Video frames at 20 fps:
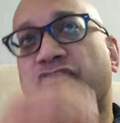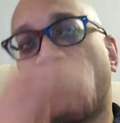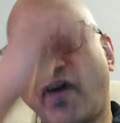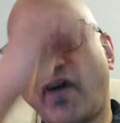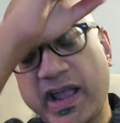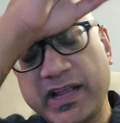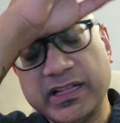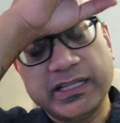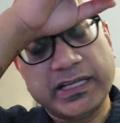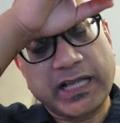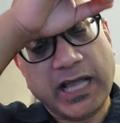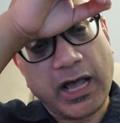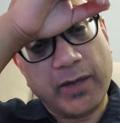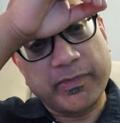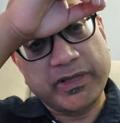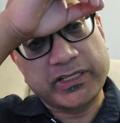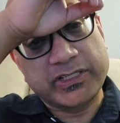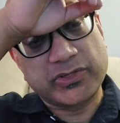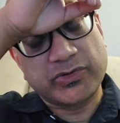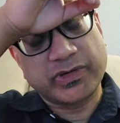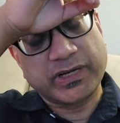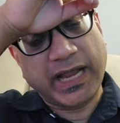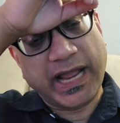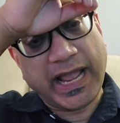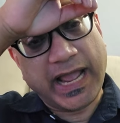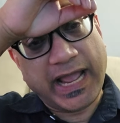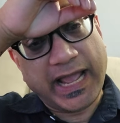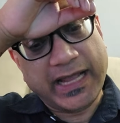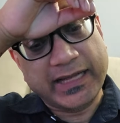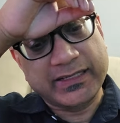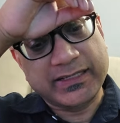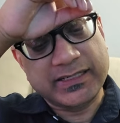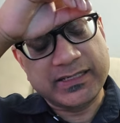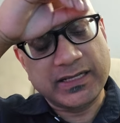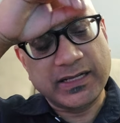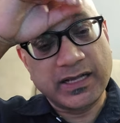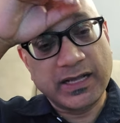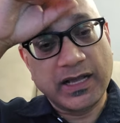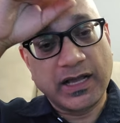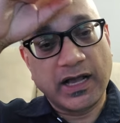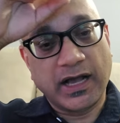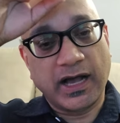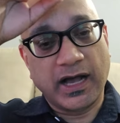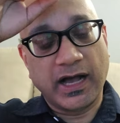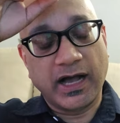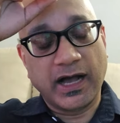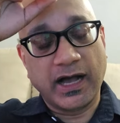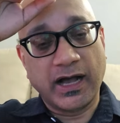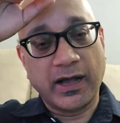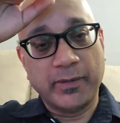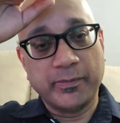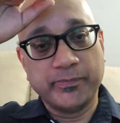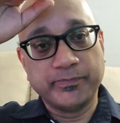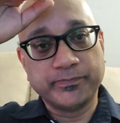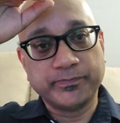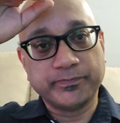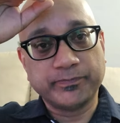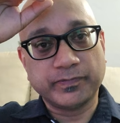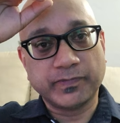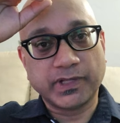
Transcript: Finally coming to an end. Um,